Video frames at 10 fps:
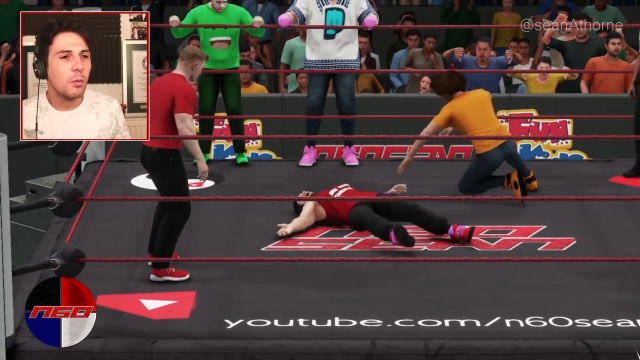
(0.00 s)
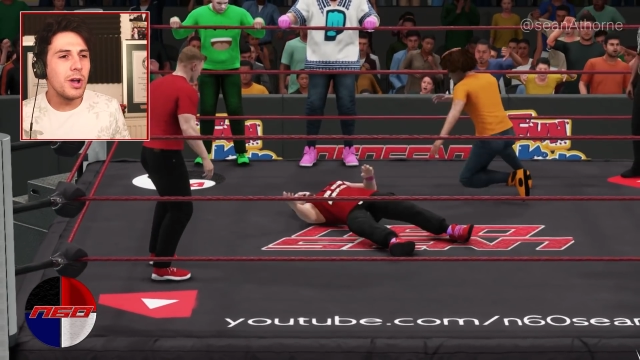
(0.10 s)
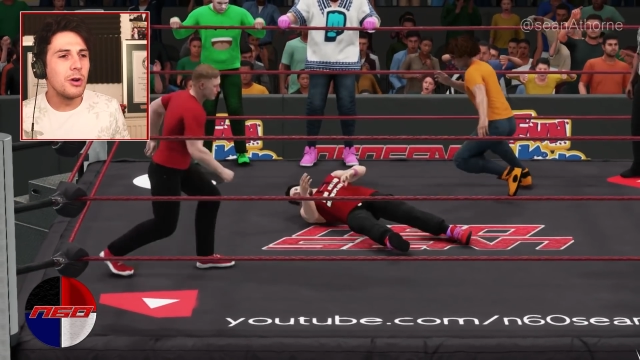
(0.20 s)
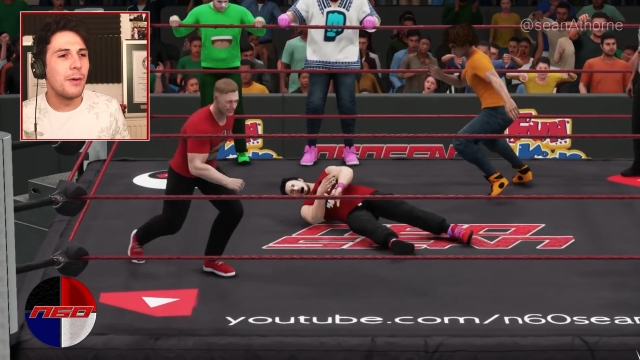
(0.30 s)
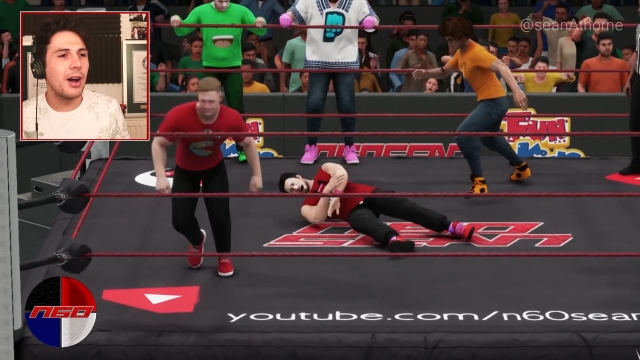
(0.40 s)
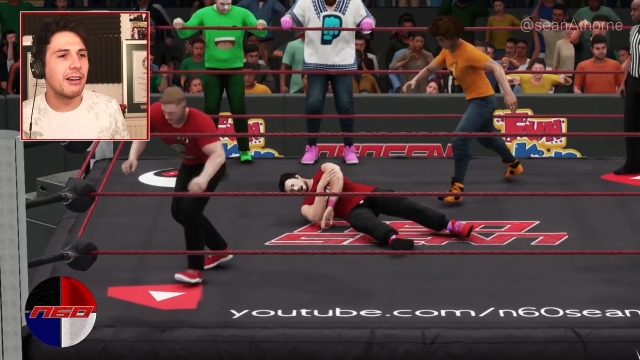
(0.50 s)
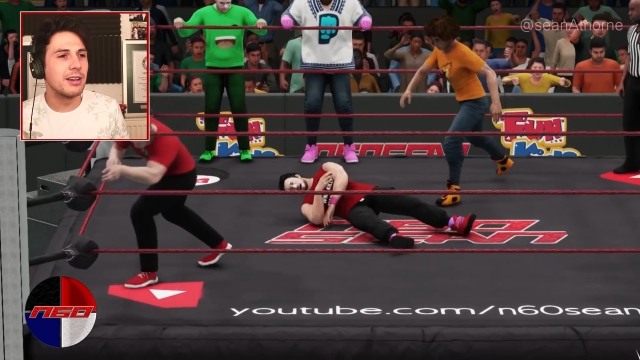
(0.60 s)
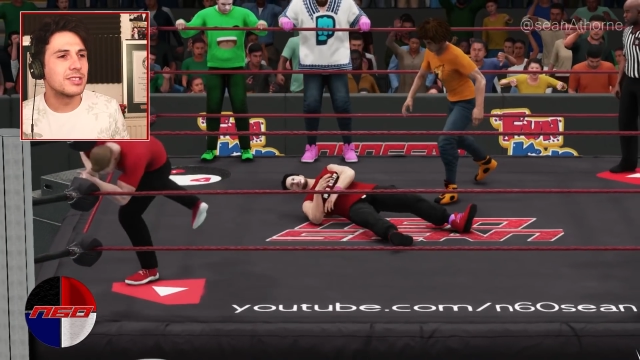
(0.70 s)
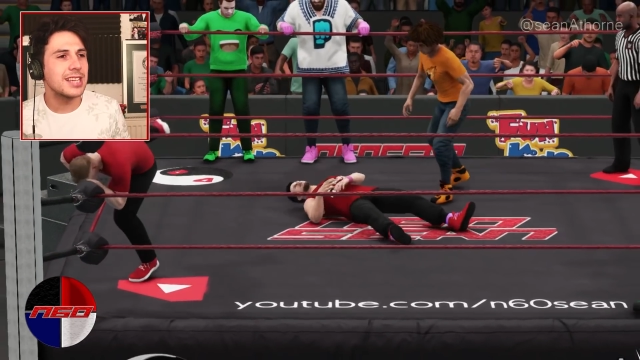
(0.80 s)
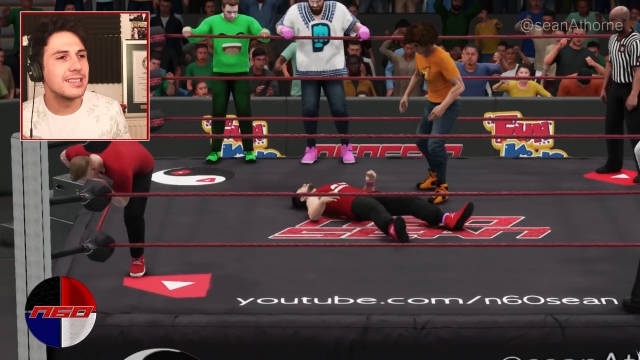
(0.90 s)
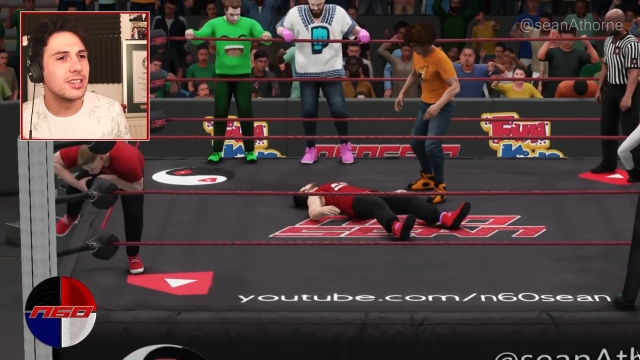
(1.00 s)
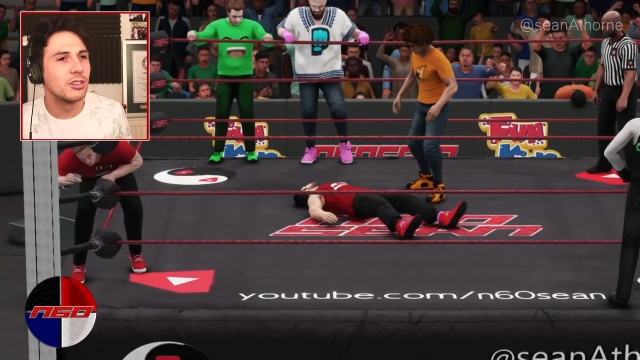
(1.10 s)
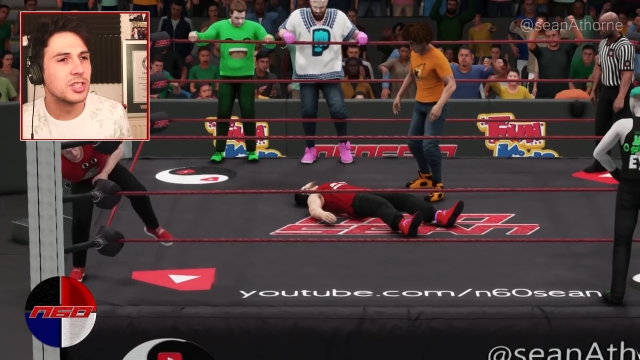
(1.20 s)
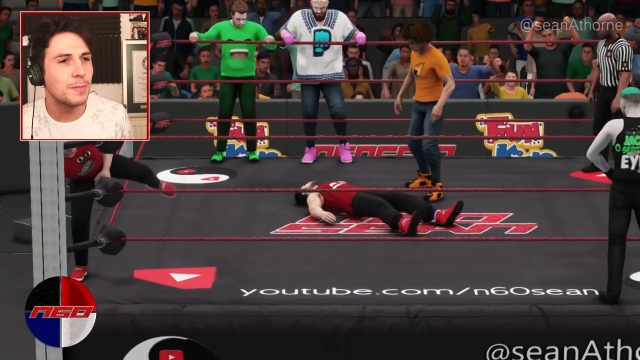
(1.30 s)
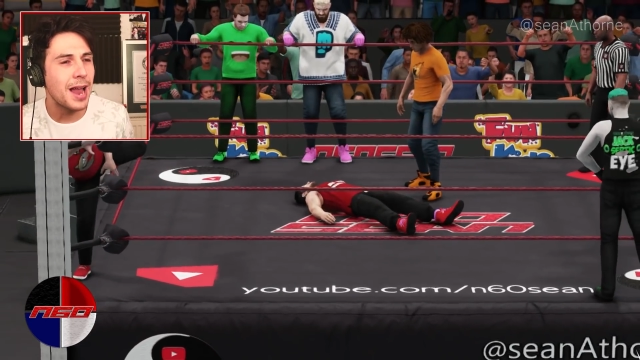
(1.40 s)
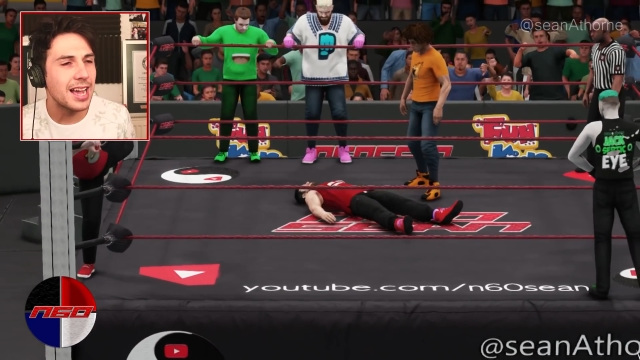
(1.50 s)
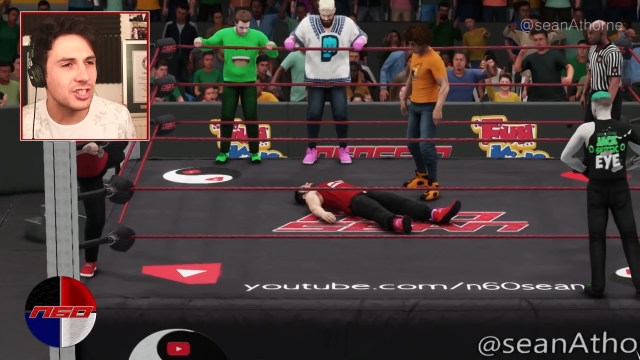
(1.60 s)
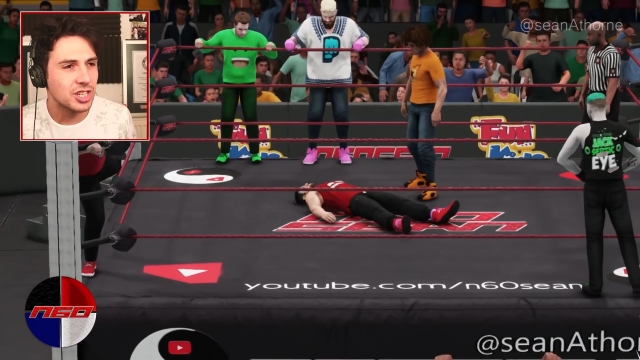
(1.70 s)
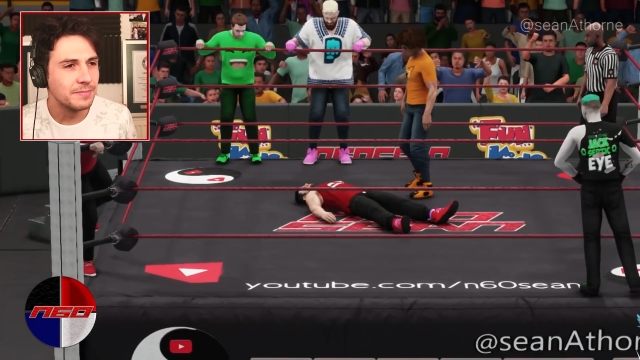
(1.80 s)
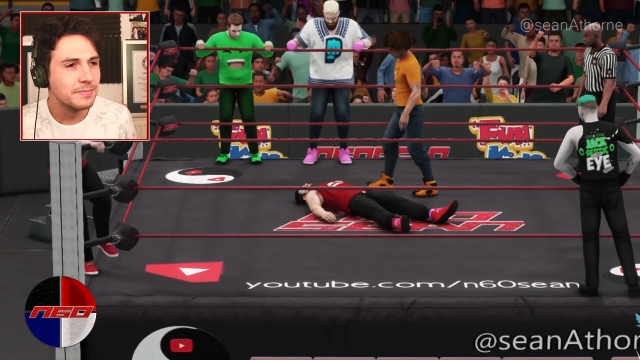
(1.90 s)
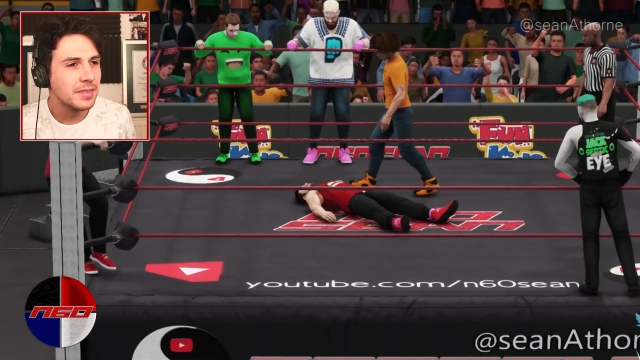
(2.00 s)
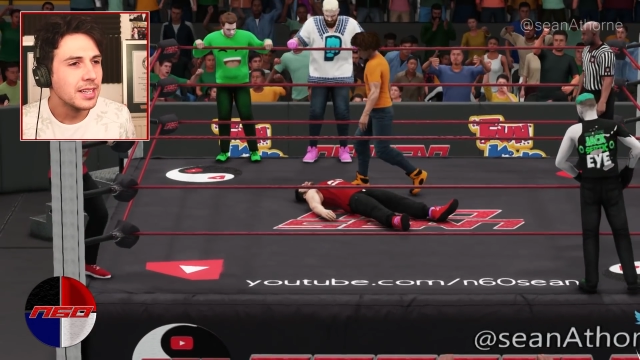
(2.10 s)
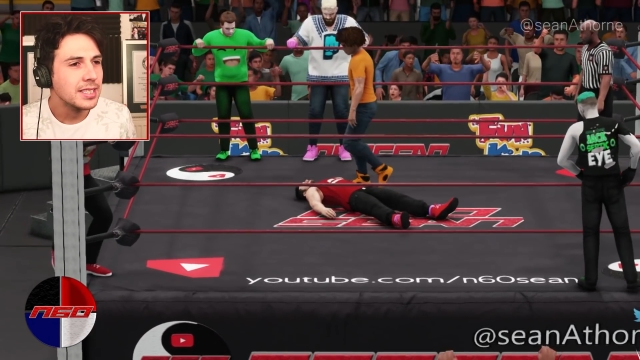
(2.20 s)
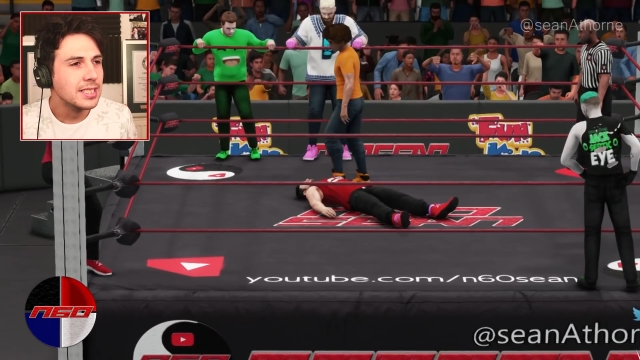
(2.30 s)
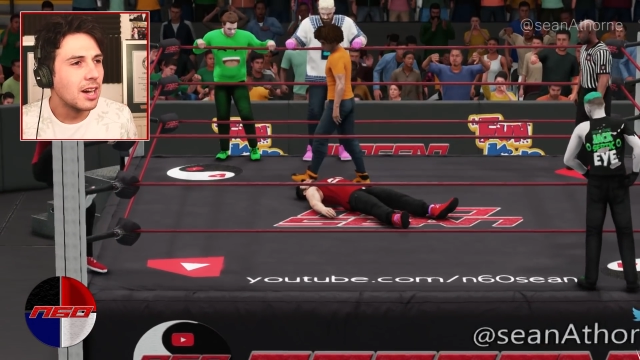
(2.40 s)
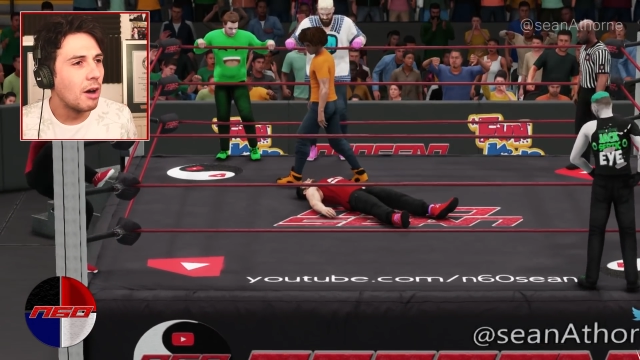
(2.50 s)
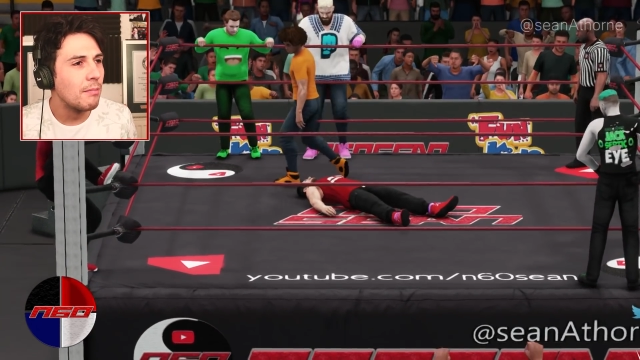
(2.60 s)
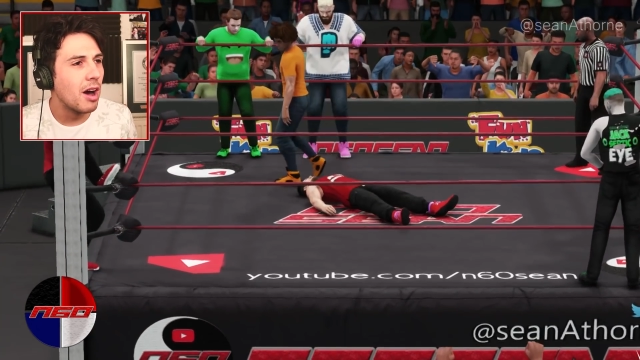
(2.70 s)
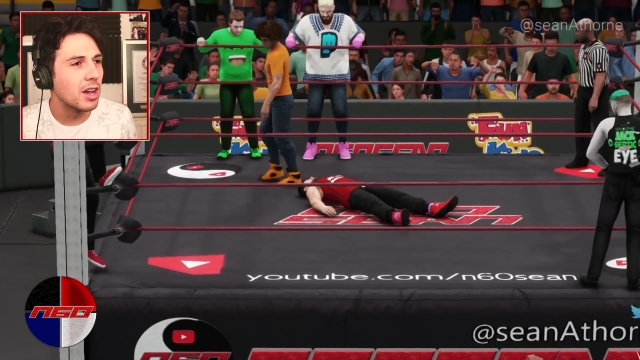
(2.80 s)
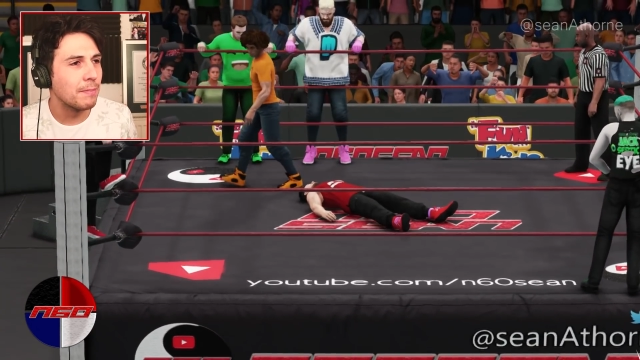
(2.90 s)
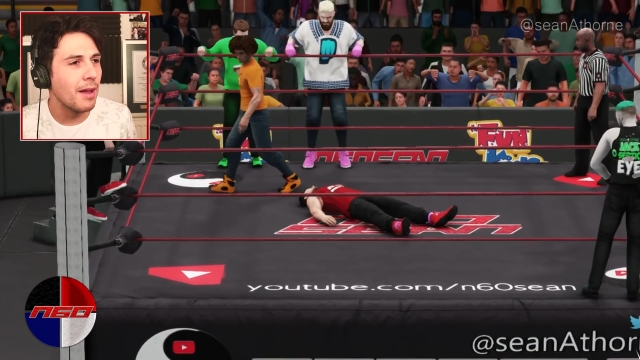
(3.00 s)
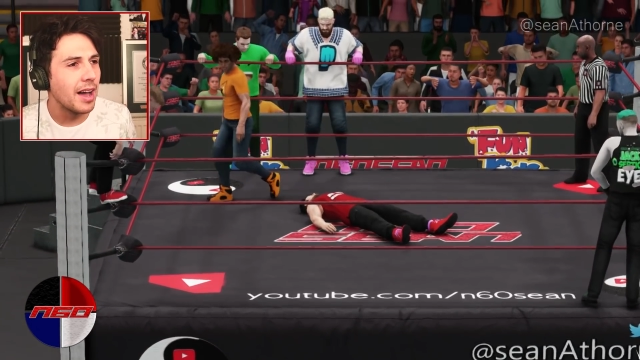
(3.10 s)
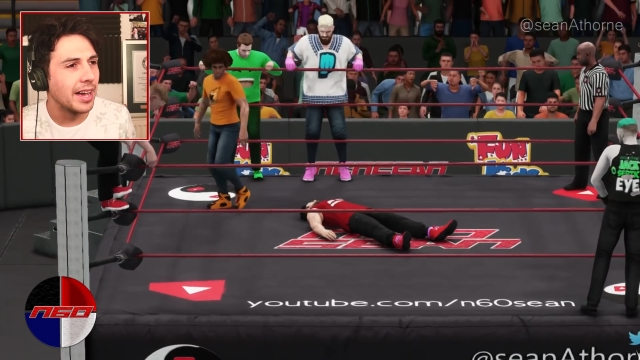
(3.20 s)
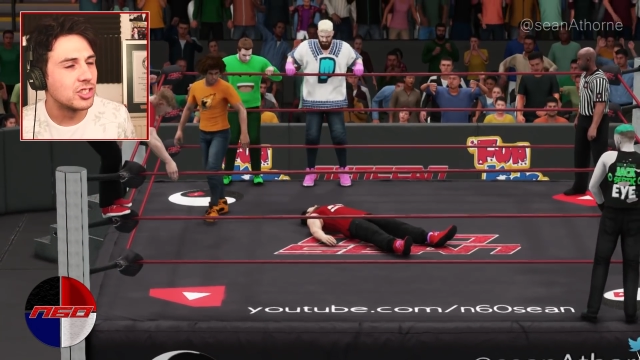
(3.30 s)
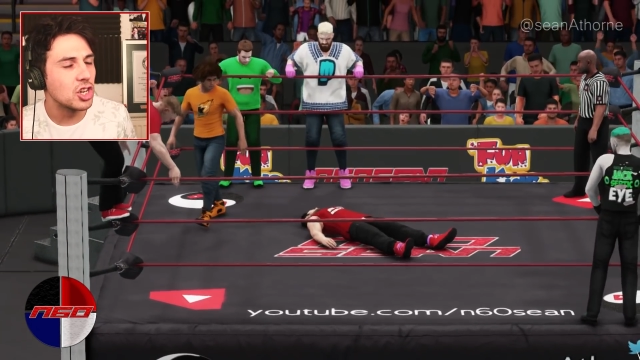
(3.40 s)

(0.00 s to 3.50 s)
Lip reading: Wheelbarrow senton splash on Markiplier.